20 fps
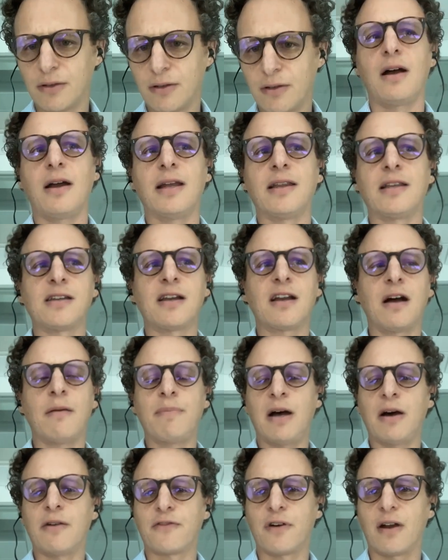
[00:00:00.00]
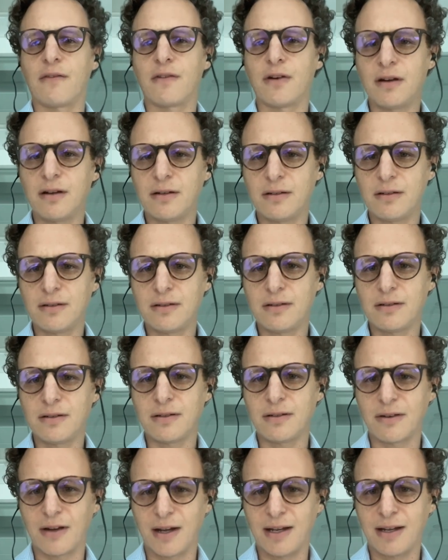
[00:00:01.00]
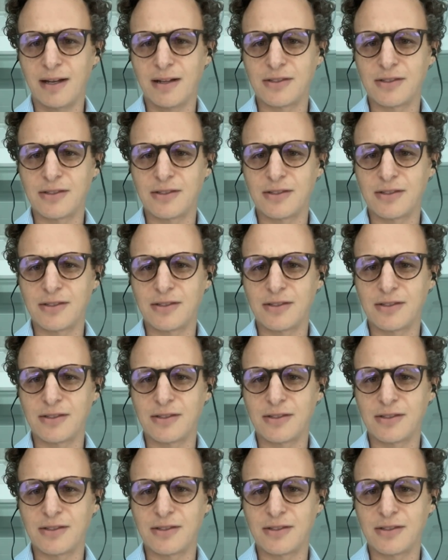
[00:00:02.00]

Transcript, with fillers: Uh, it doesn't compound forever, right?